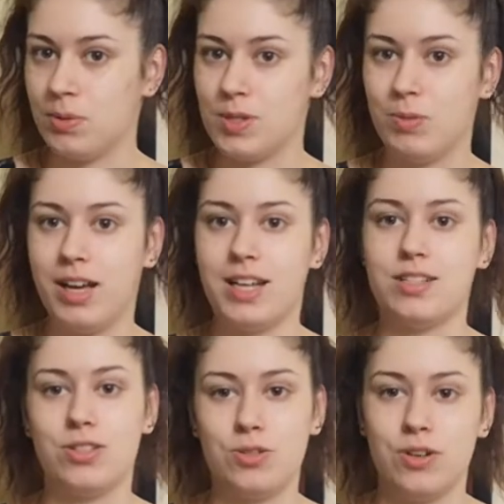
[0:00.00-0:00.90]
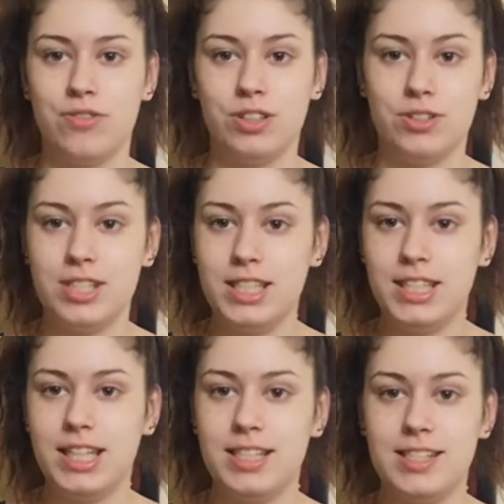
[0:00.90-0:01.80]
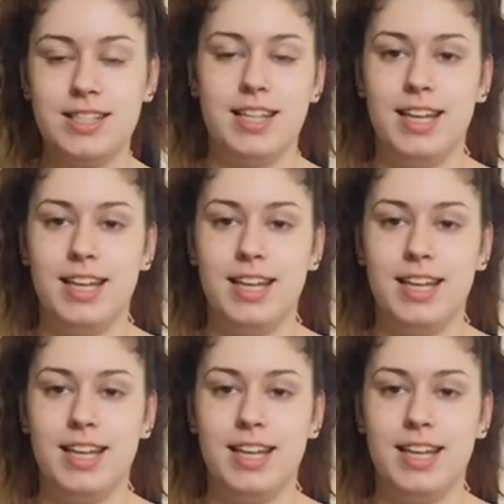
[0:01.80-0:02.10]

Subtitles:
what spring has in store for those seedlings,